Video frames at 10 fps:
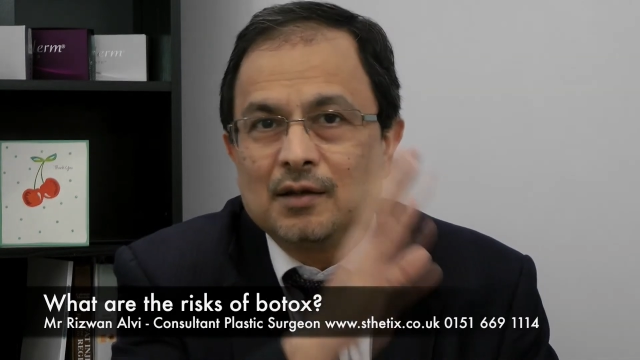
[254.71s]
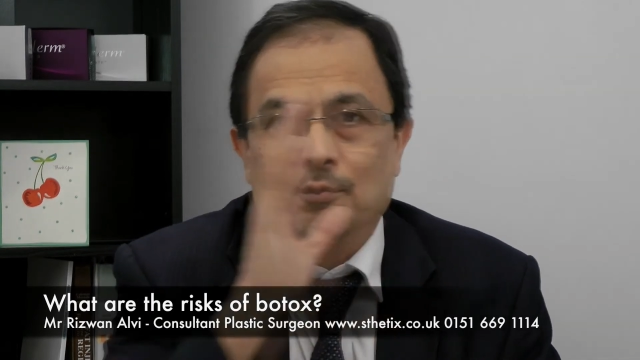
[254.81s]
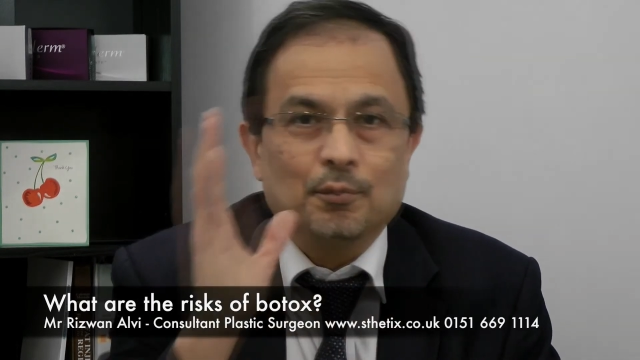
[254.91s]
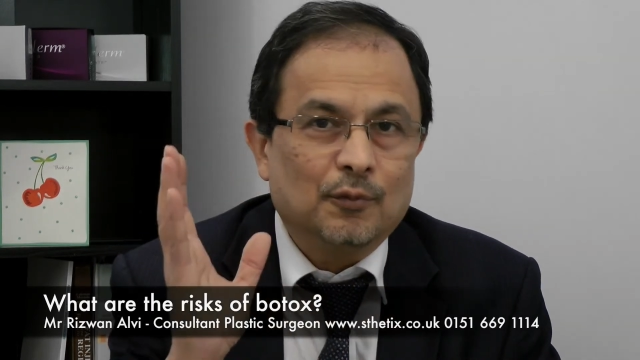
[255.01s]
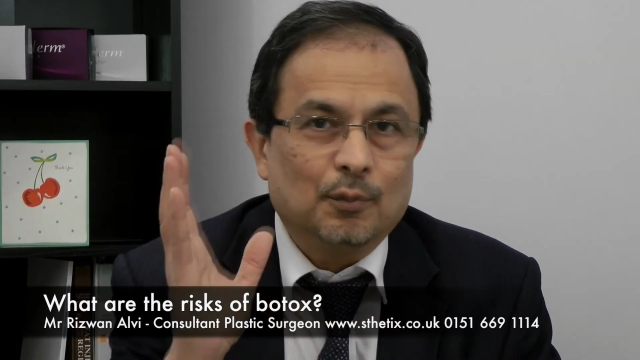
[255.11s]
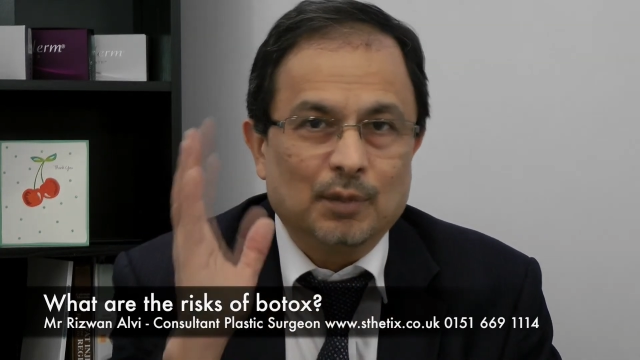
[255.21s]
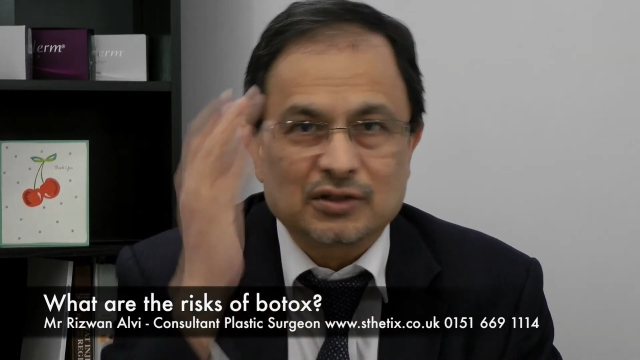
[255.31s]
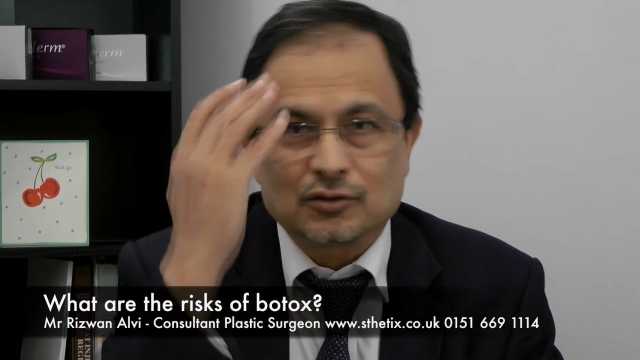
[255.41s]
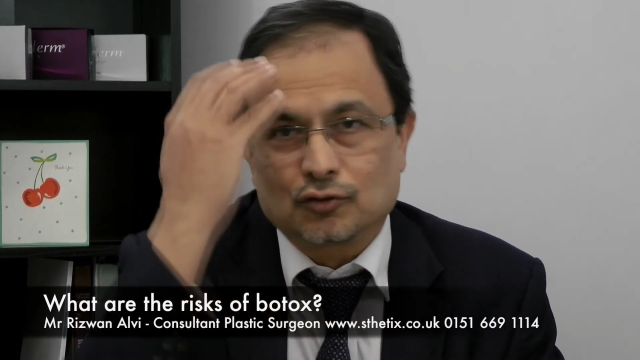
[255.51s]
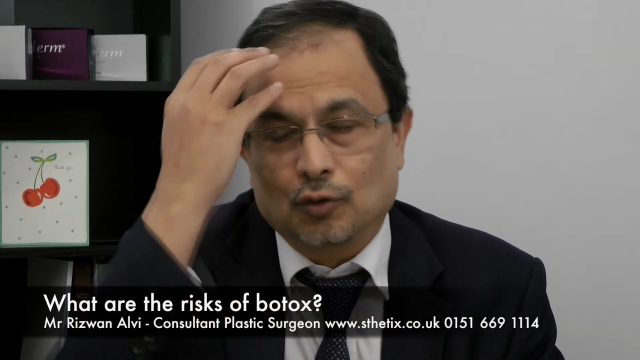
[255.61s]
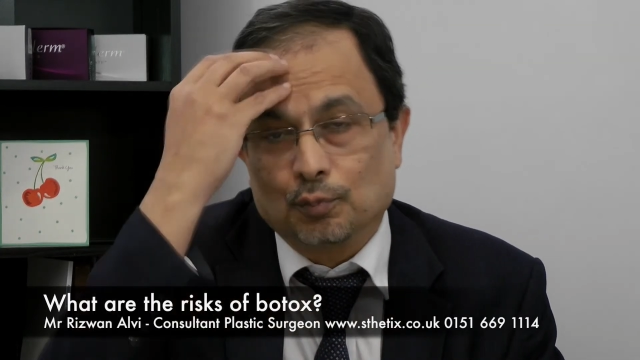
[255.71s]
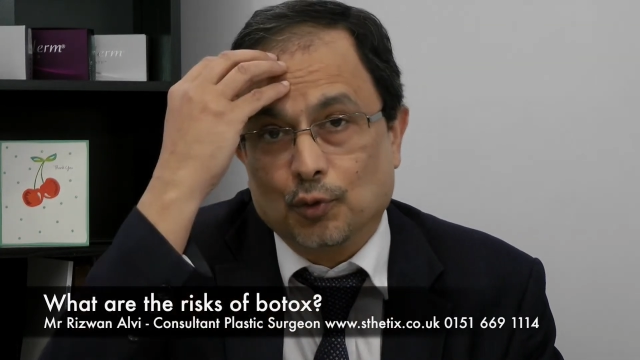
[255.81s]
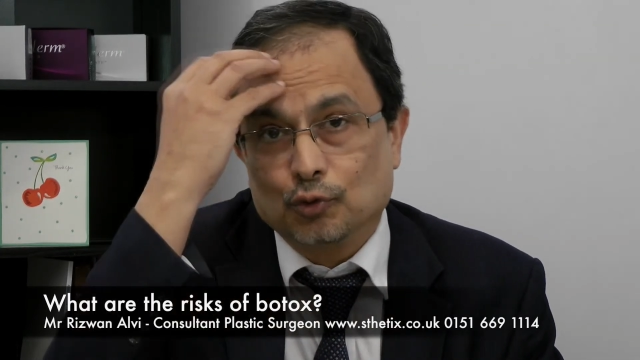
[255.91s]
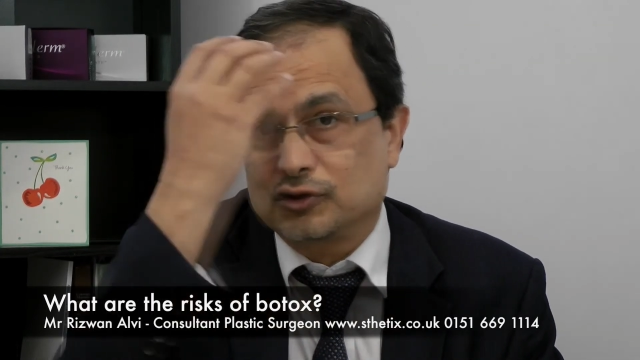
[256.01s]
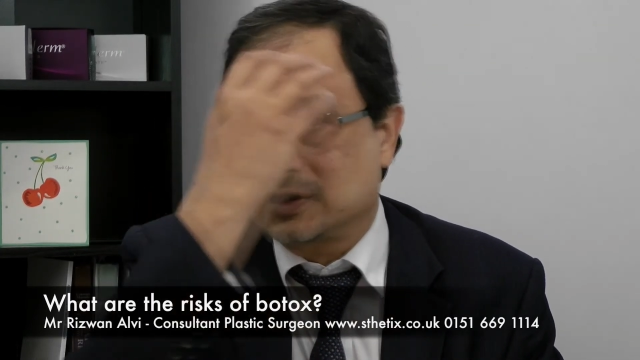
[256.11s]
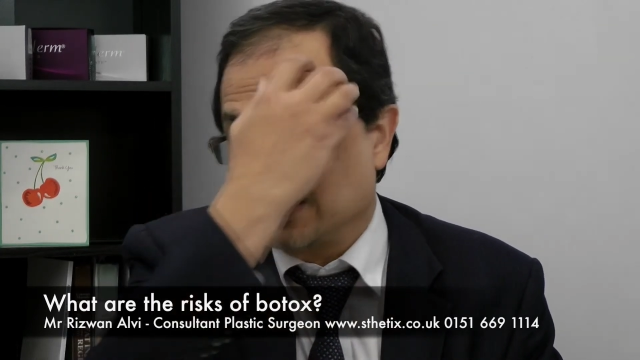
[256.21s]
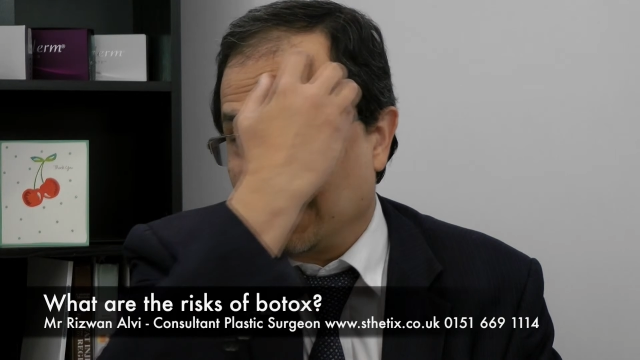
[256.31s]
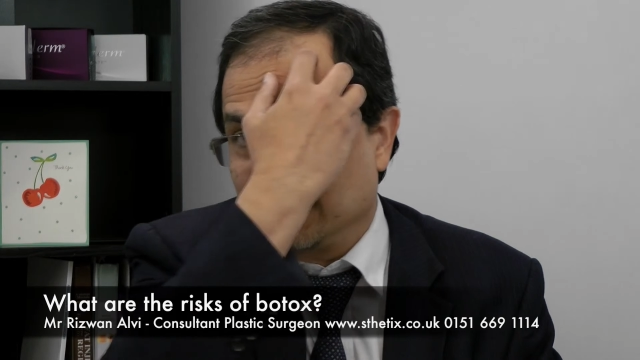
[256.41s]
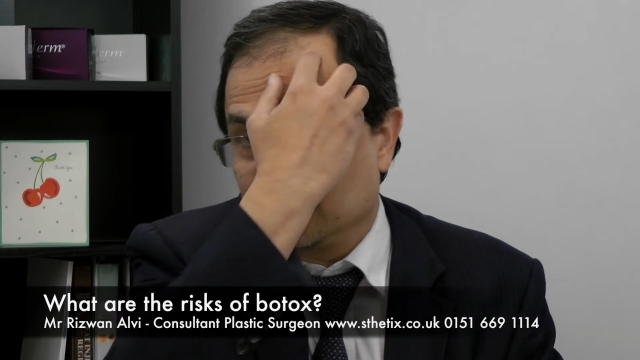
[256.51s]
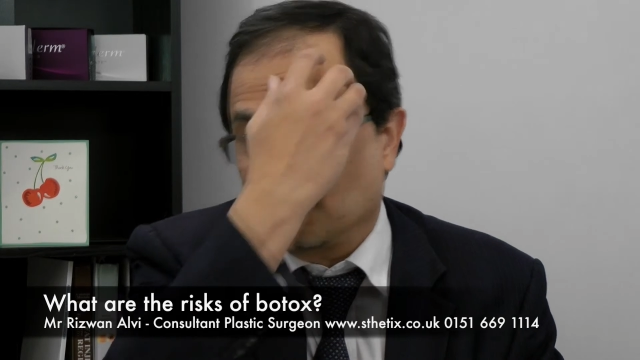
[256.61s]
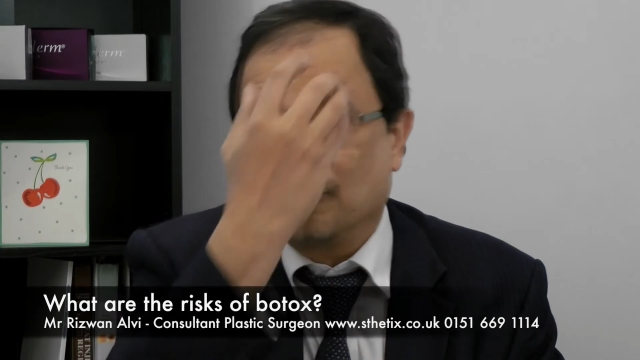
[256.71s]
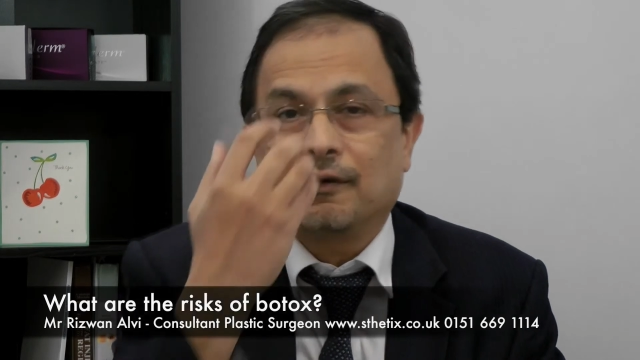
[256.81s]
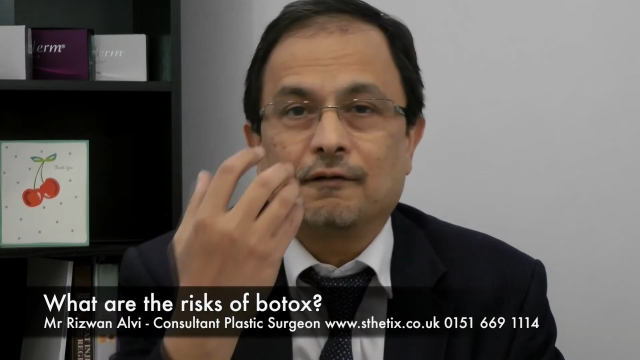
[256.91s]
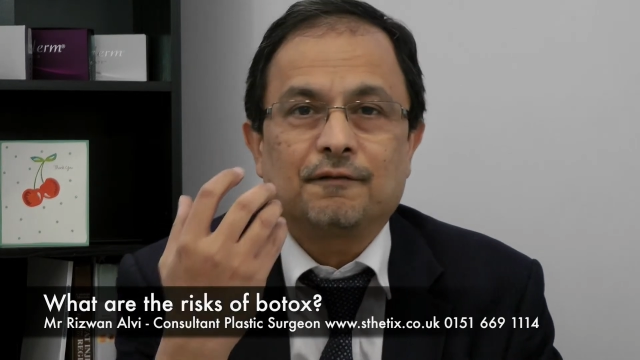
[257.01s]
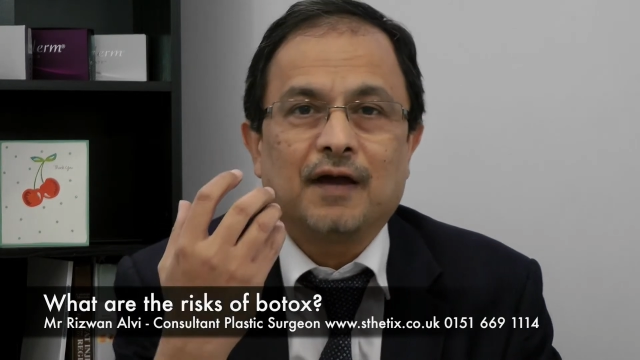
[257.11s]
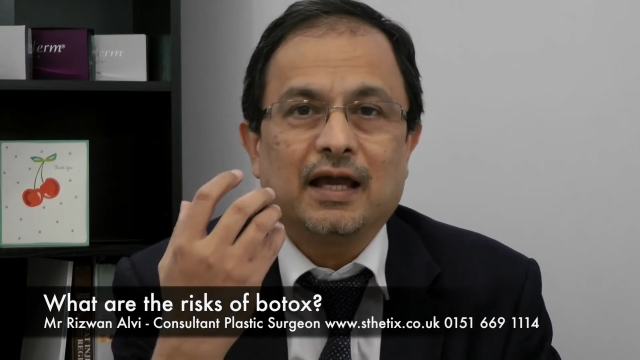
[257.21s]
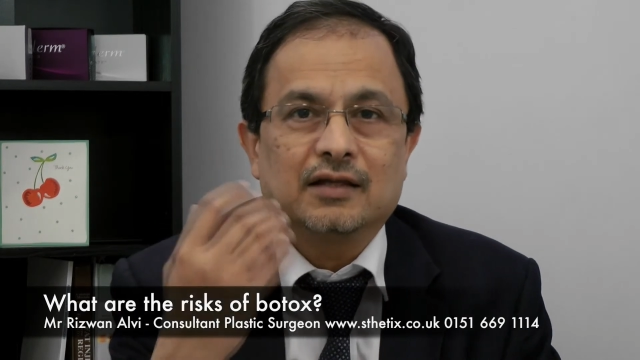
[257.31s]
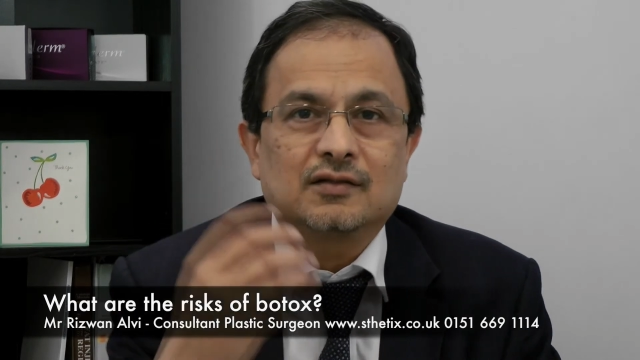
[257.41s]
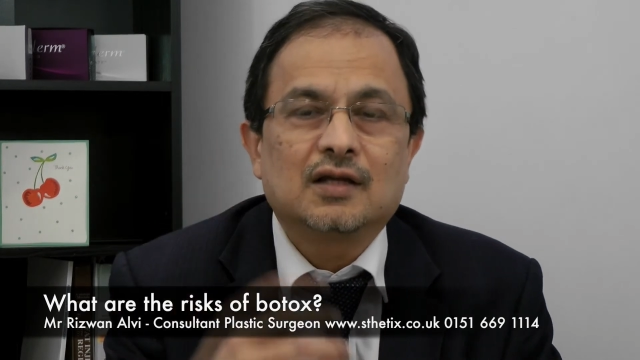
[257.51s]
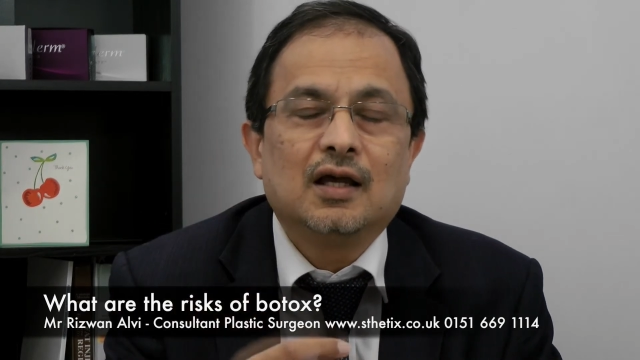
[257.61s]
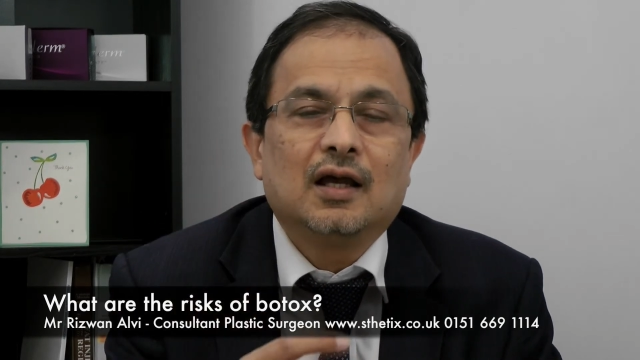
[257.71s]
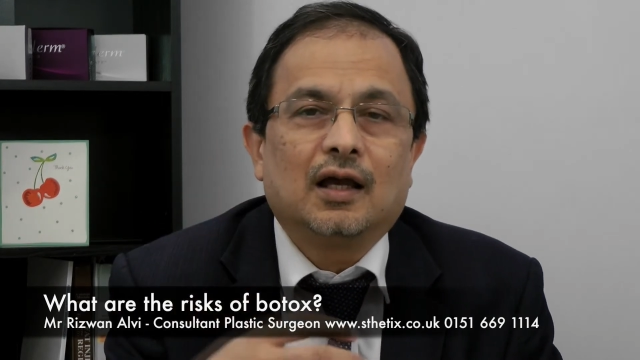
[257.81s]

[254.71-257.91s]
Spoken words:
muscles on both sides of our face,